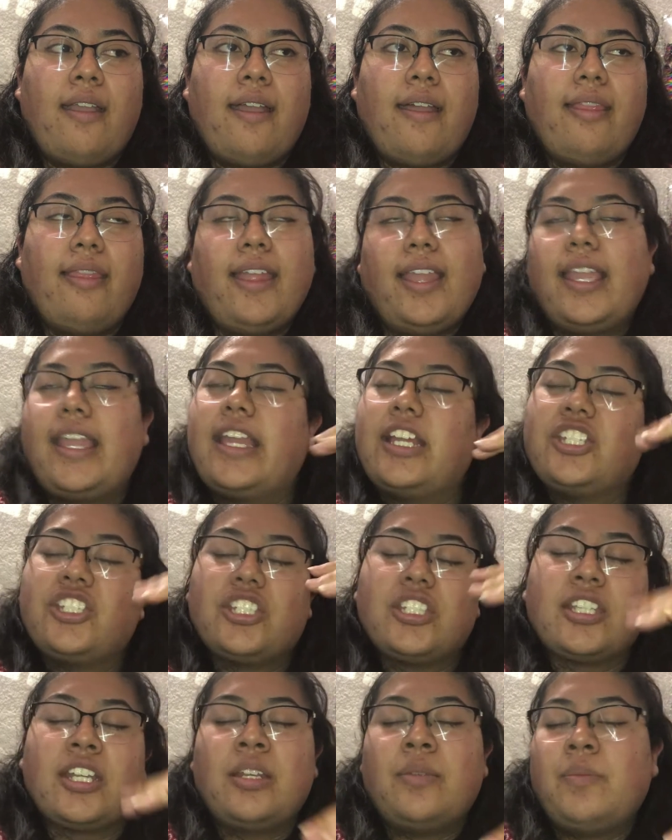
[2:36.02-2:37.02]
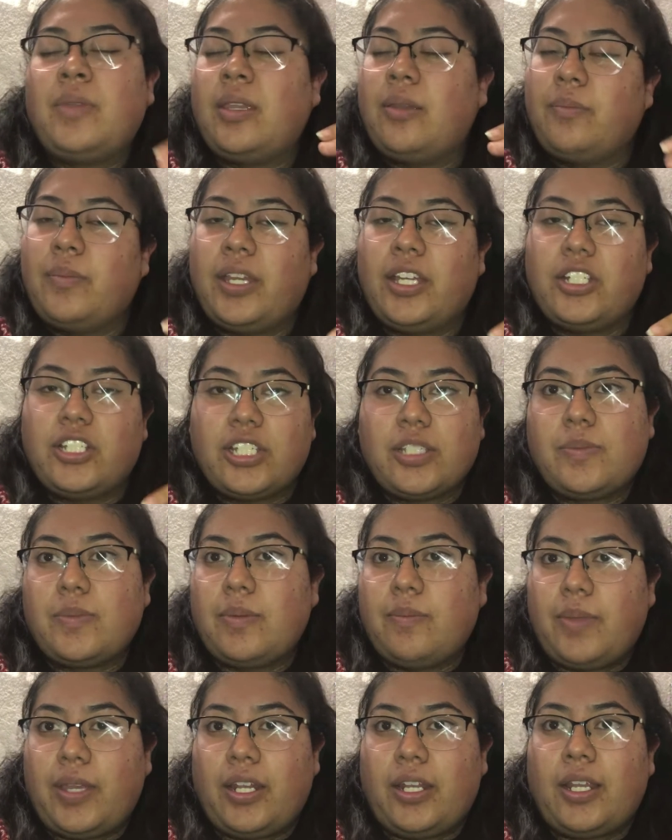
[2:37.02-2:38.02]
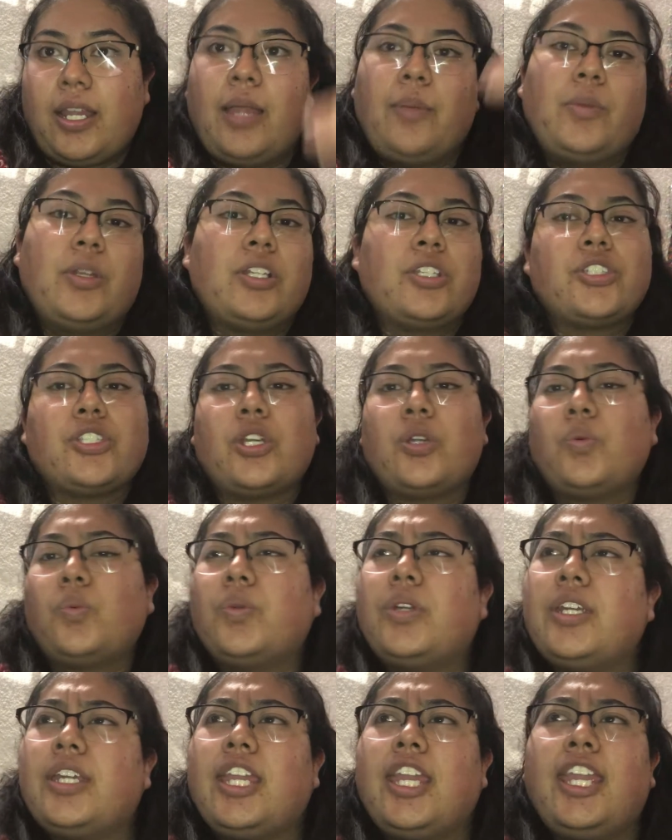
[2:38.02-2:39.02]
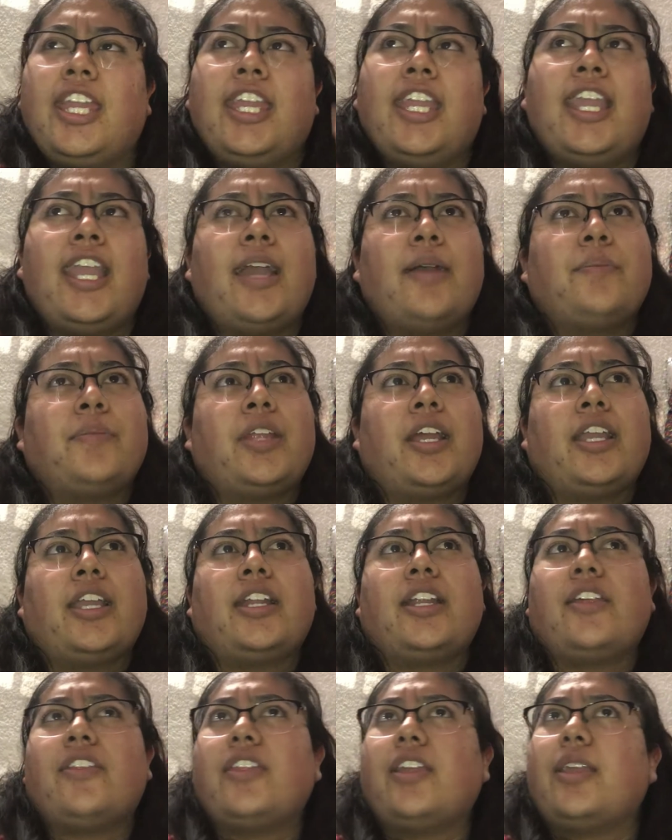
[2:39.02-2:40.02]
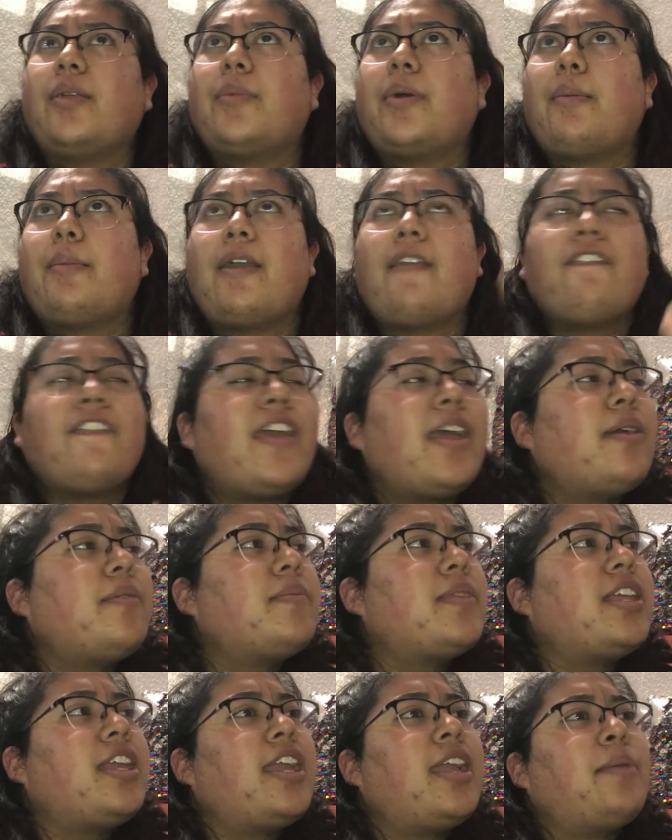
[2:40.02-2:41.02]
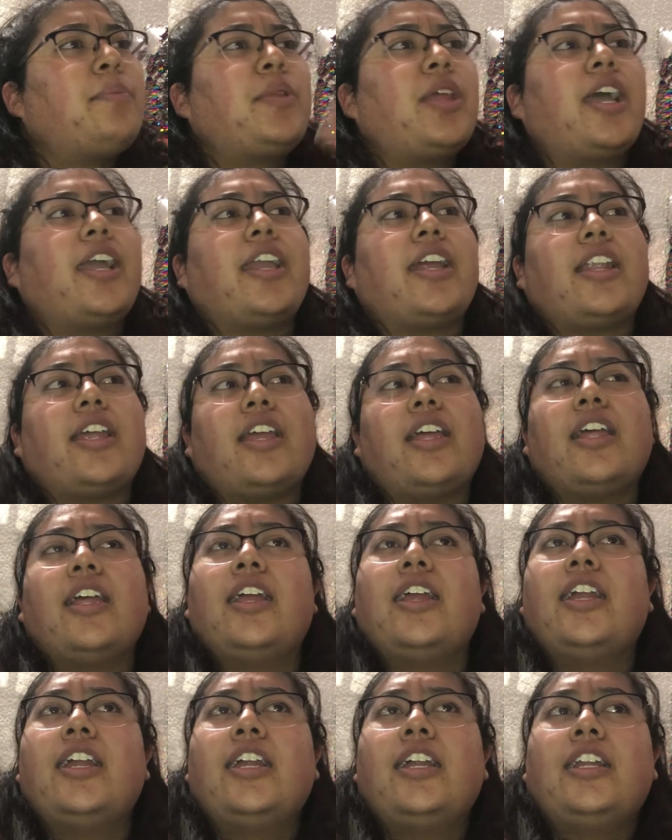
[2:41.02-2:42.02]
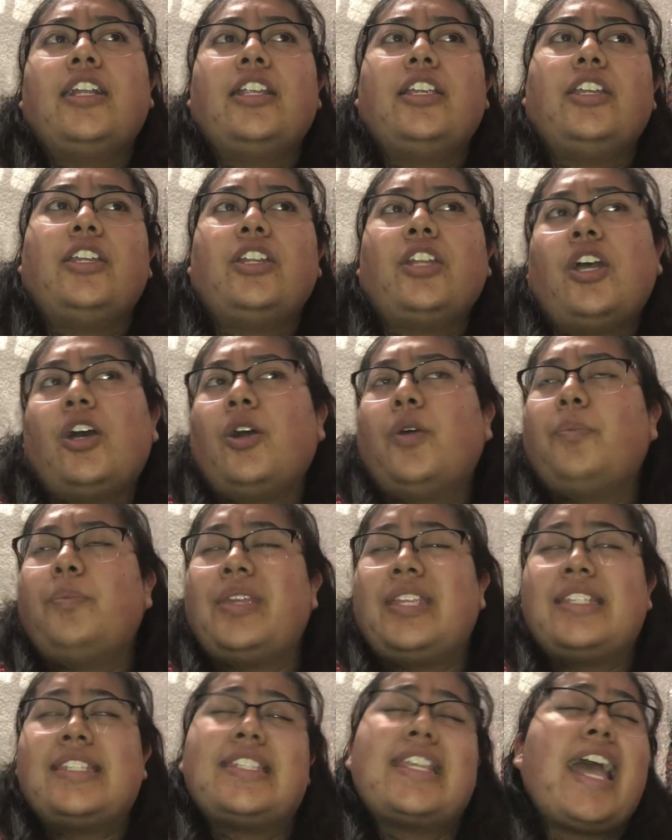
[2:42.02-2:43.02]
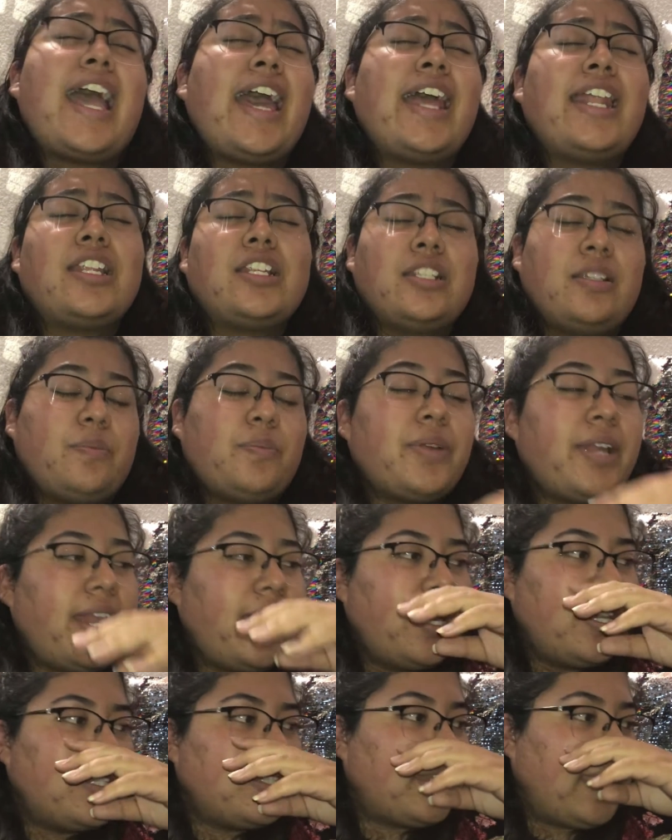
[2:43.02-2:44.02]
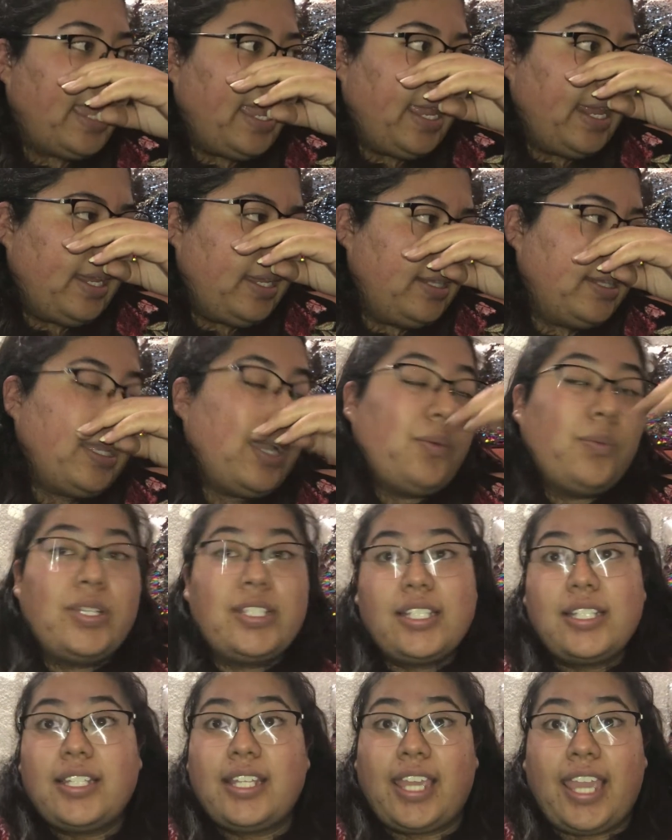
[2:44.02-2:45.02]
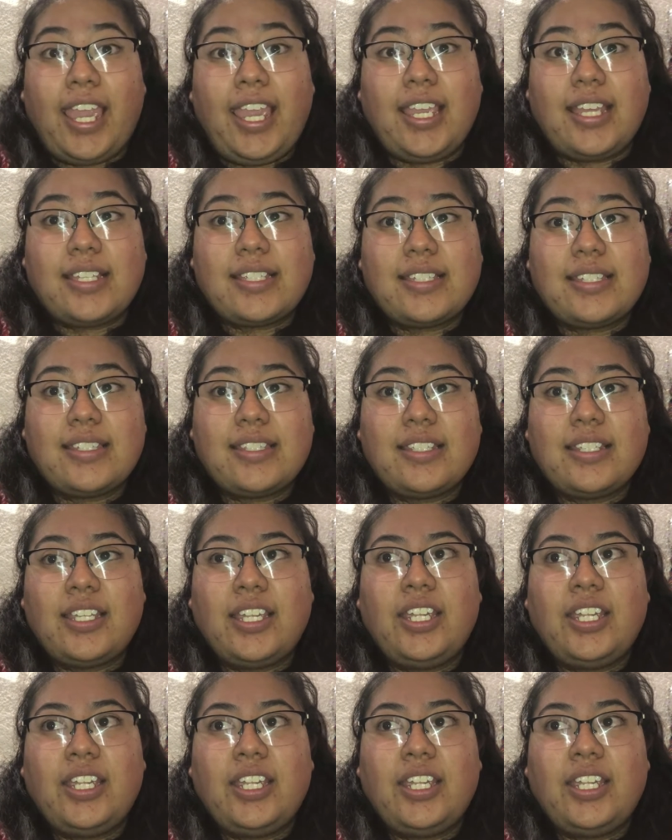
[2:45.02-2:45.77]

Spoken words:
like it's just gonna make my adjustment better. I'm gonna start working. I'm not gonna think about my family. I'm not gonna, be sad and depressed. And that wasn't the case.